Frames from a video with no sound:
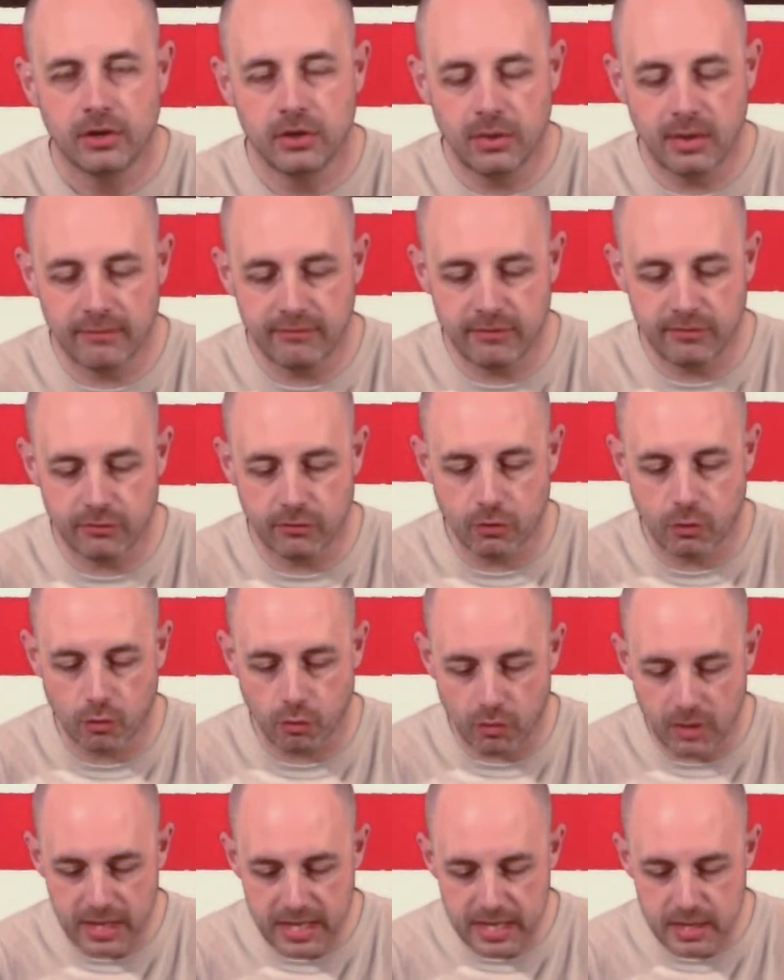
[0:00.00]
You have this
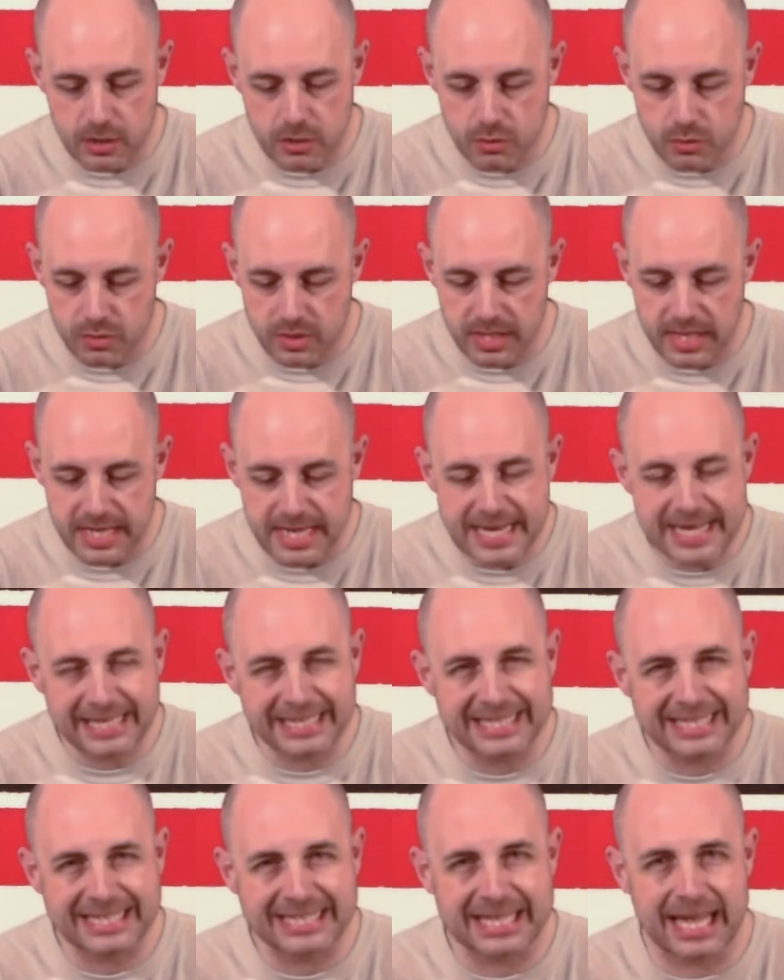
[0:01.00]
great,
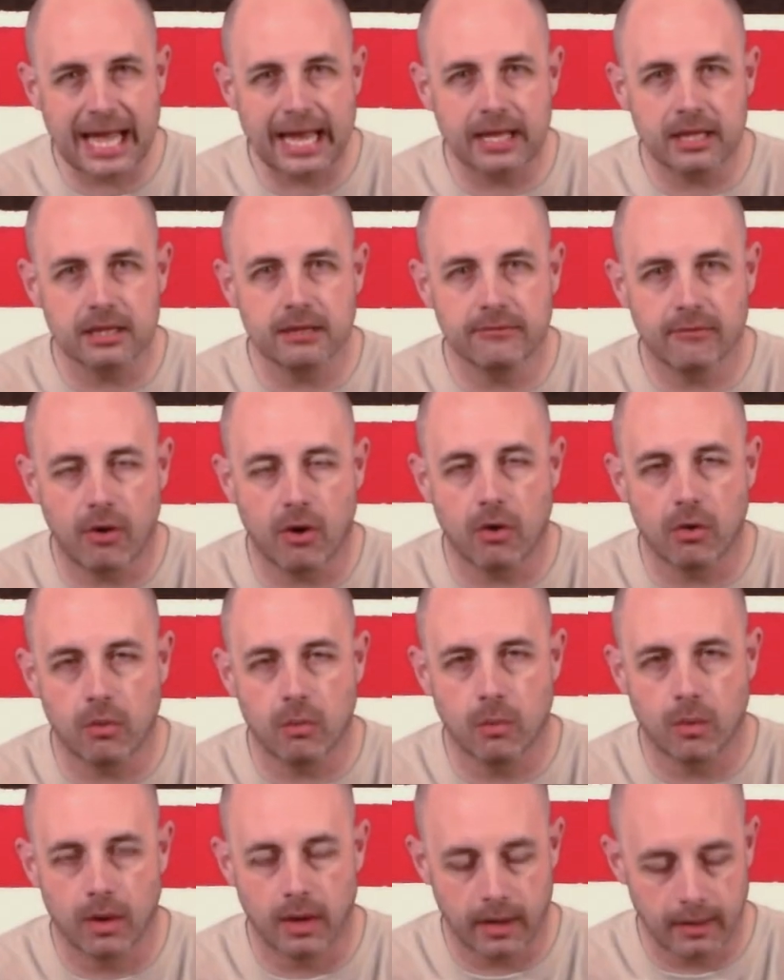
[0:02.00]
unique style of
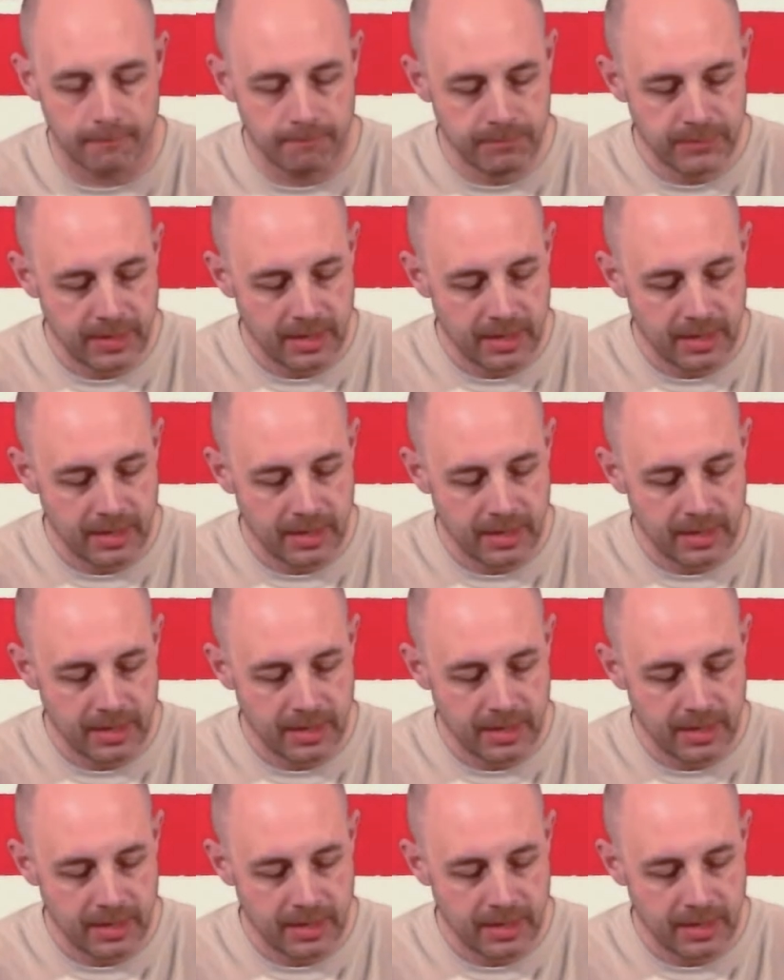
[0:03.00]
artwork.